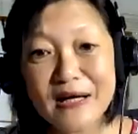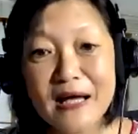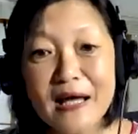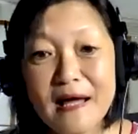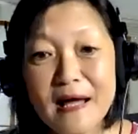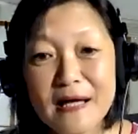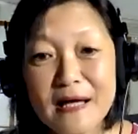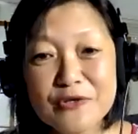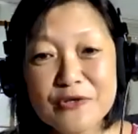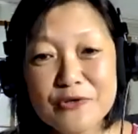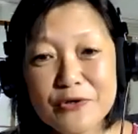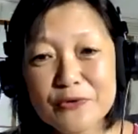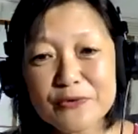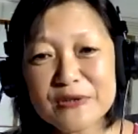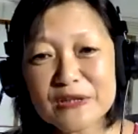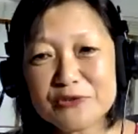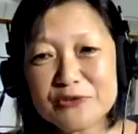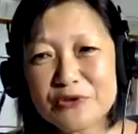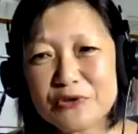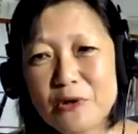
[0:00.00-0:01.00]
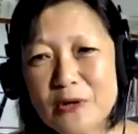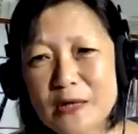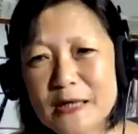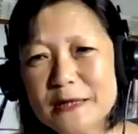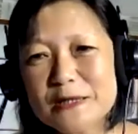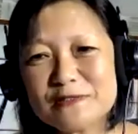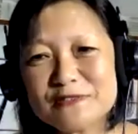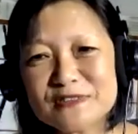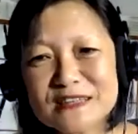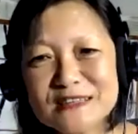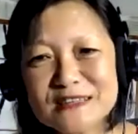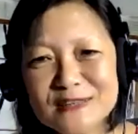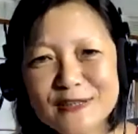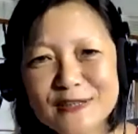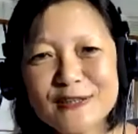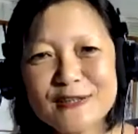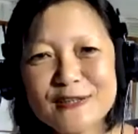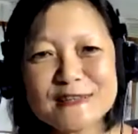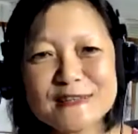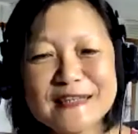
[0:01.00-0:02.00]
You know, the drawing of
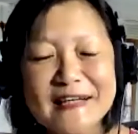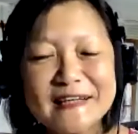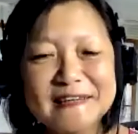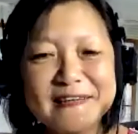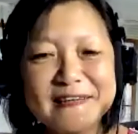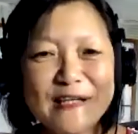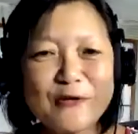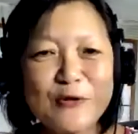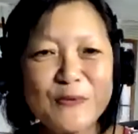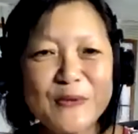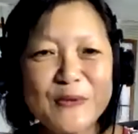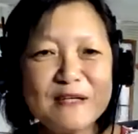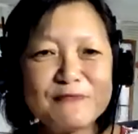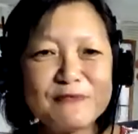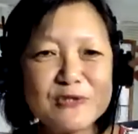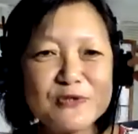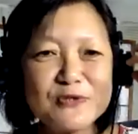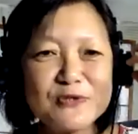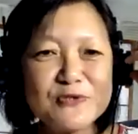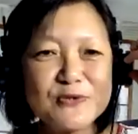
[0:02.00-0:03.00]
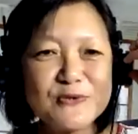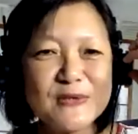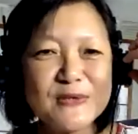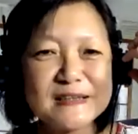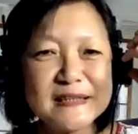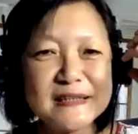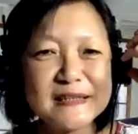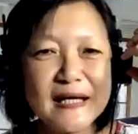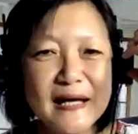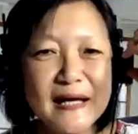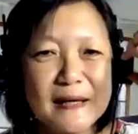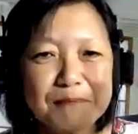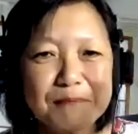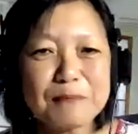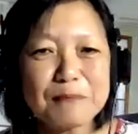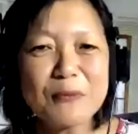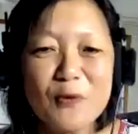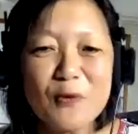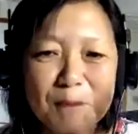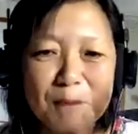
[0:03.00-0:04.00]
slurs that you know, even to do the tempo
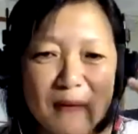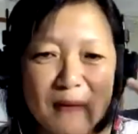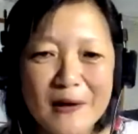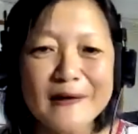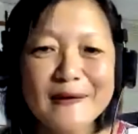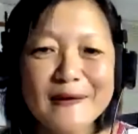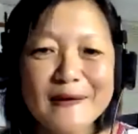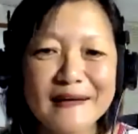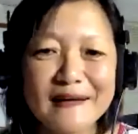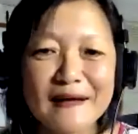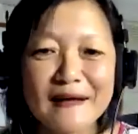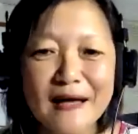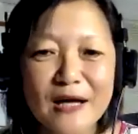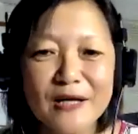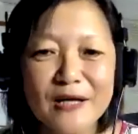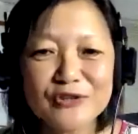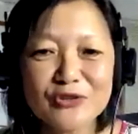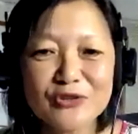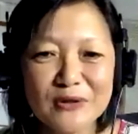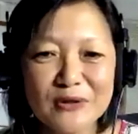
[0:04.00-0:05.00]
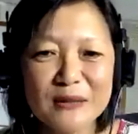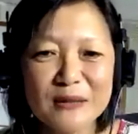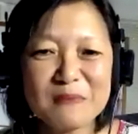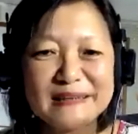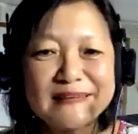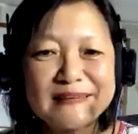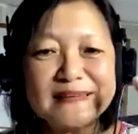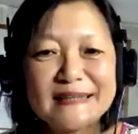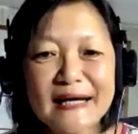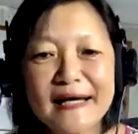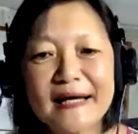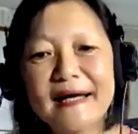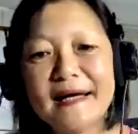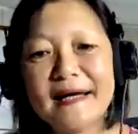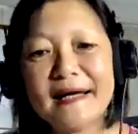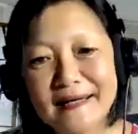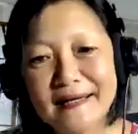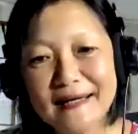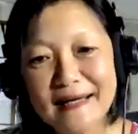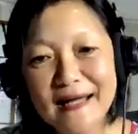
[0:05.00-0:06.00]
marking took him a day
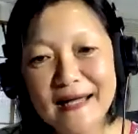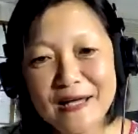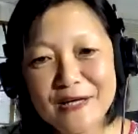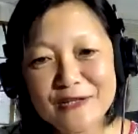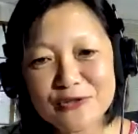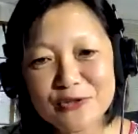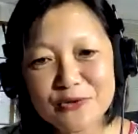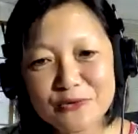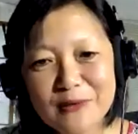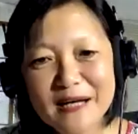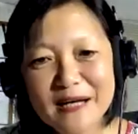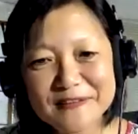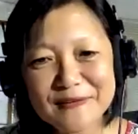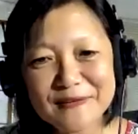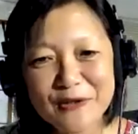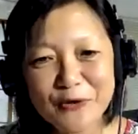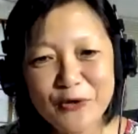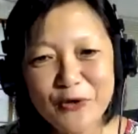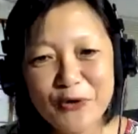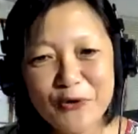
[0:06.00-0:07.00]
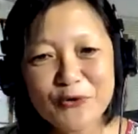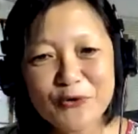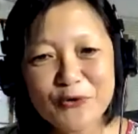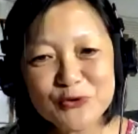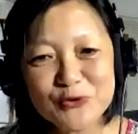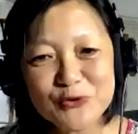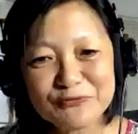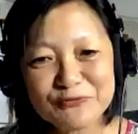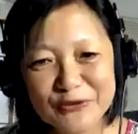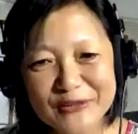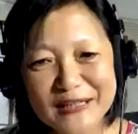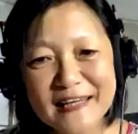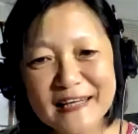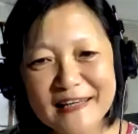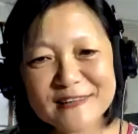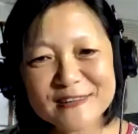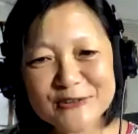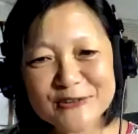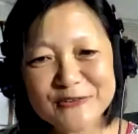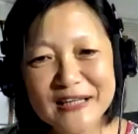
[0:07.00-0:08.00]
to write the code for that
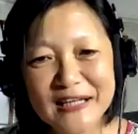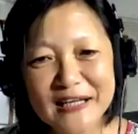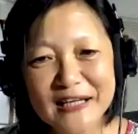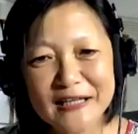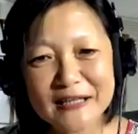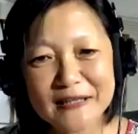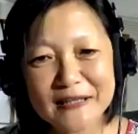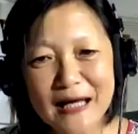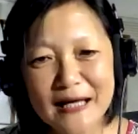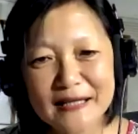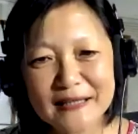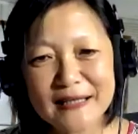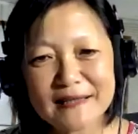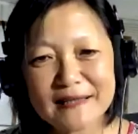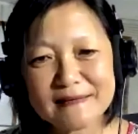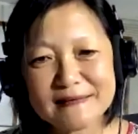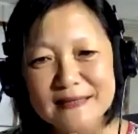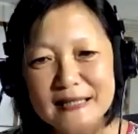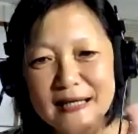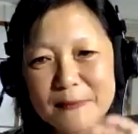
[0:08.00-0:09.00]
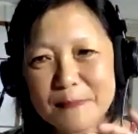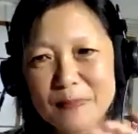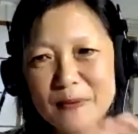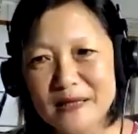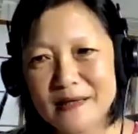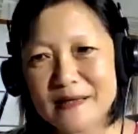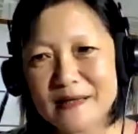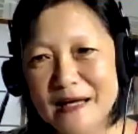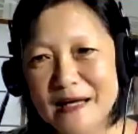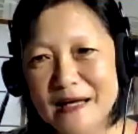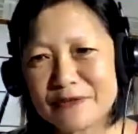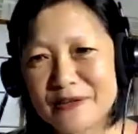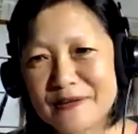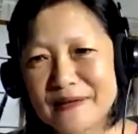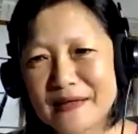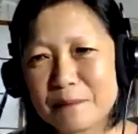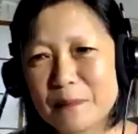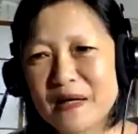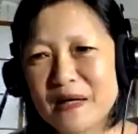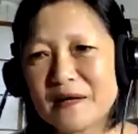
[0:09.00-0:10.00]
so that I can I can type in everything.
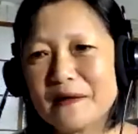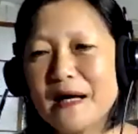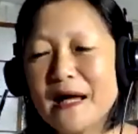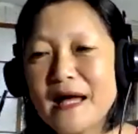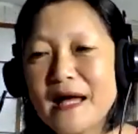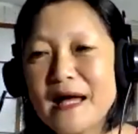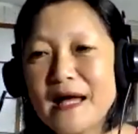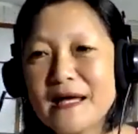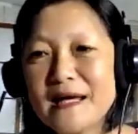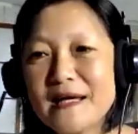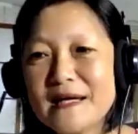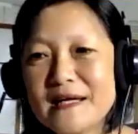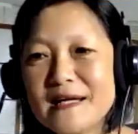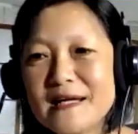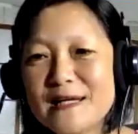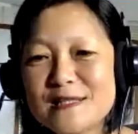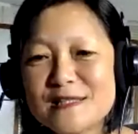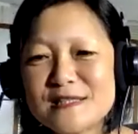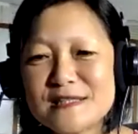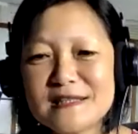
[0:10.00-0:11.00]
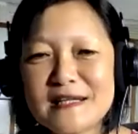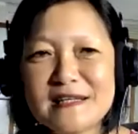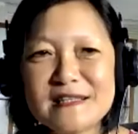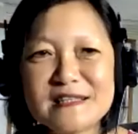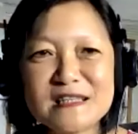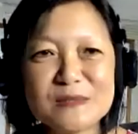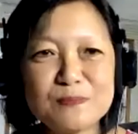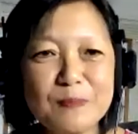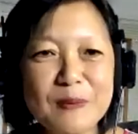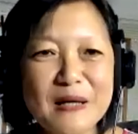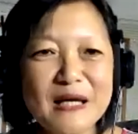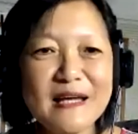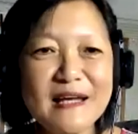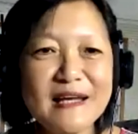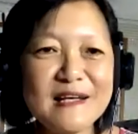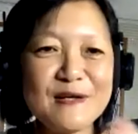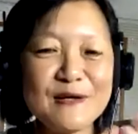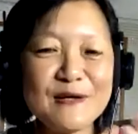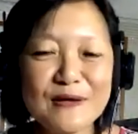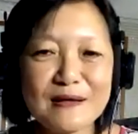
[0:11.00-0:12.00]
But it, it's it's
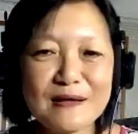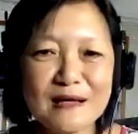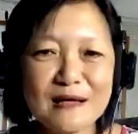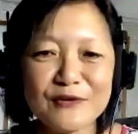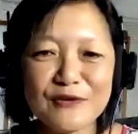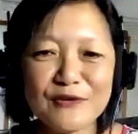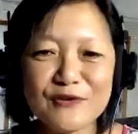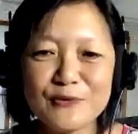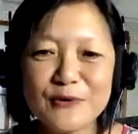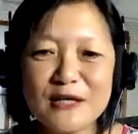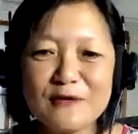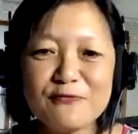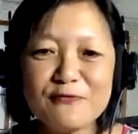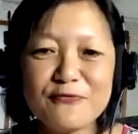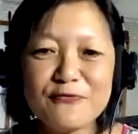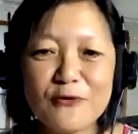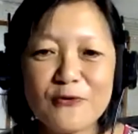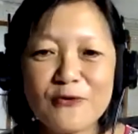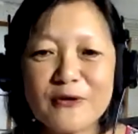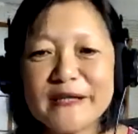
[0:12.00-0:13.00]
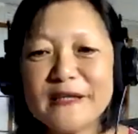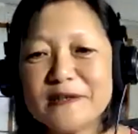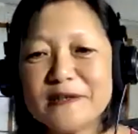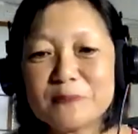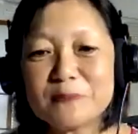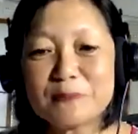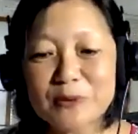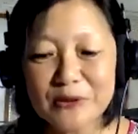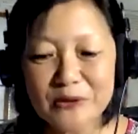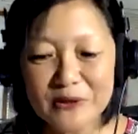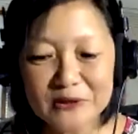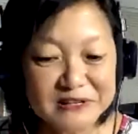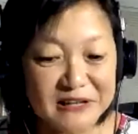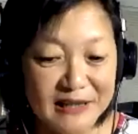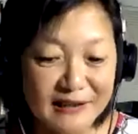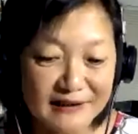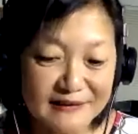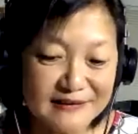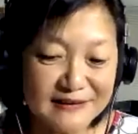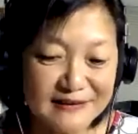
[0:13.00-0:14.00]
been a three four year
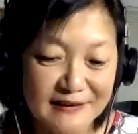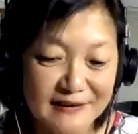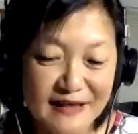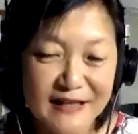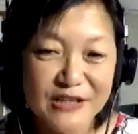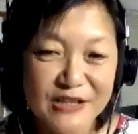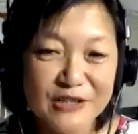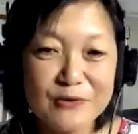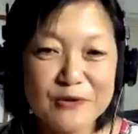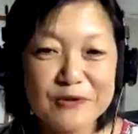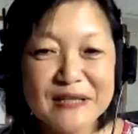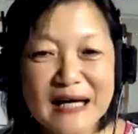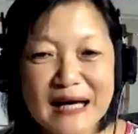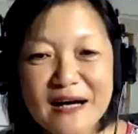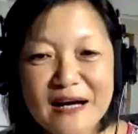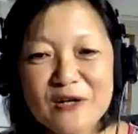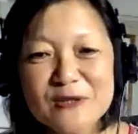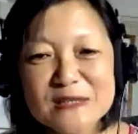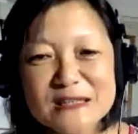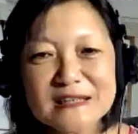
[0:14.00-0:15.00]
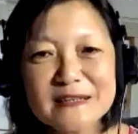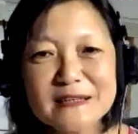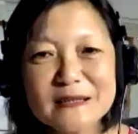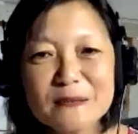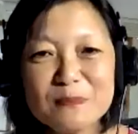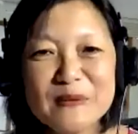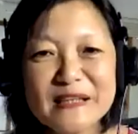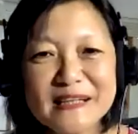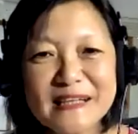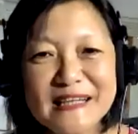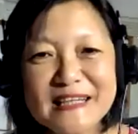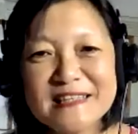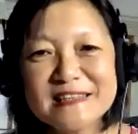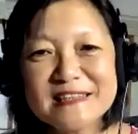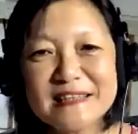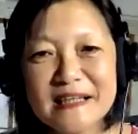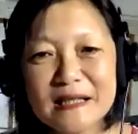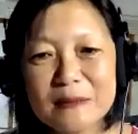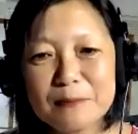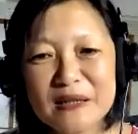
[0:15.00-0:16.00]
project. You know now it's a little bit easier,
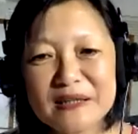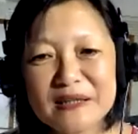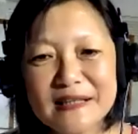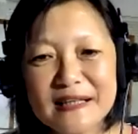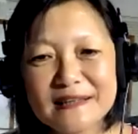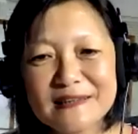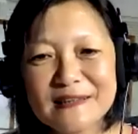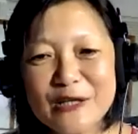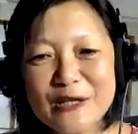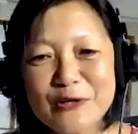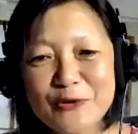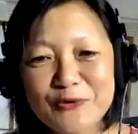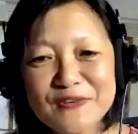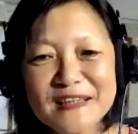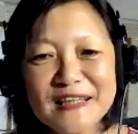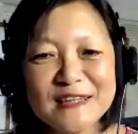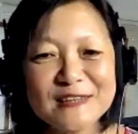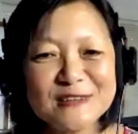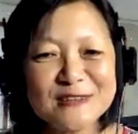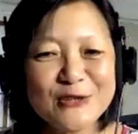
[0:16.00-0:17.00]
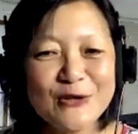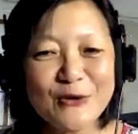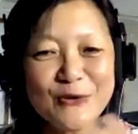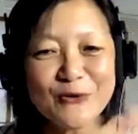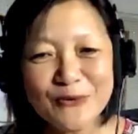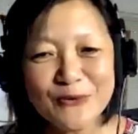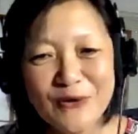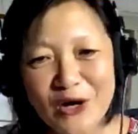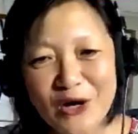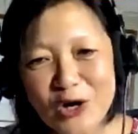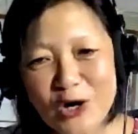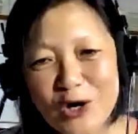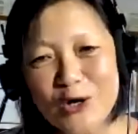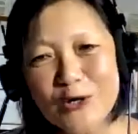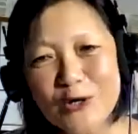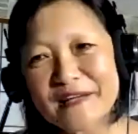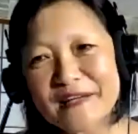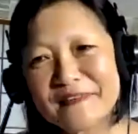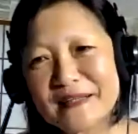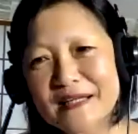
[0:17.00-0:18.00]
but then you know things go wrong, and
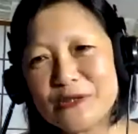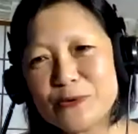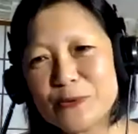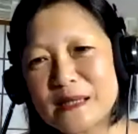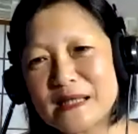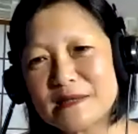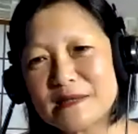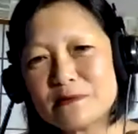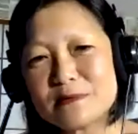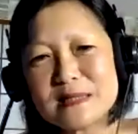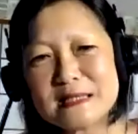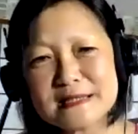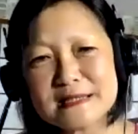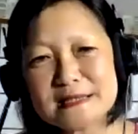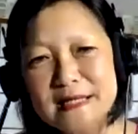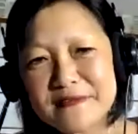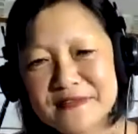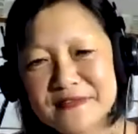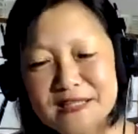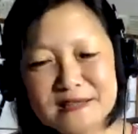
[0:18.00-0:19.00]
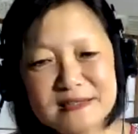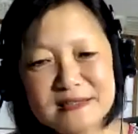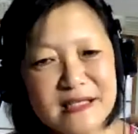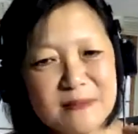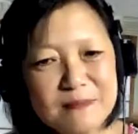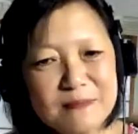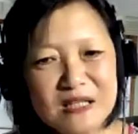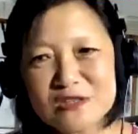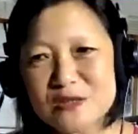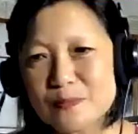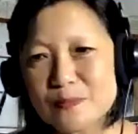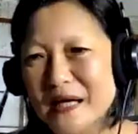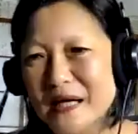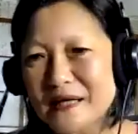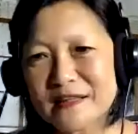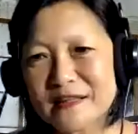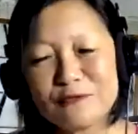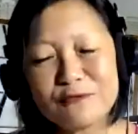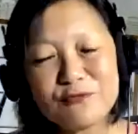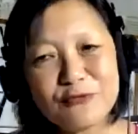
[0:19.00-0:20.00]
then you we send these emails back and
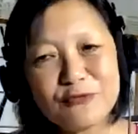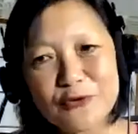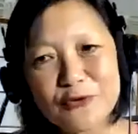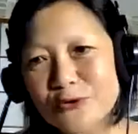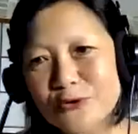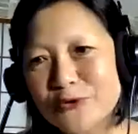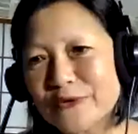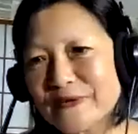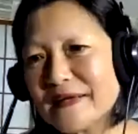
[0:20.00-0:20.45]
forth.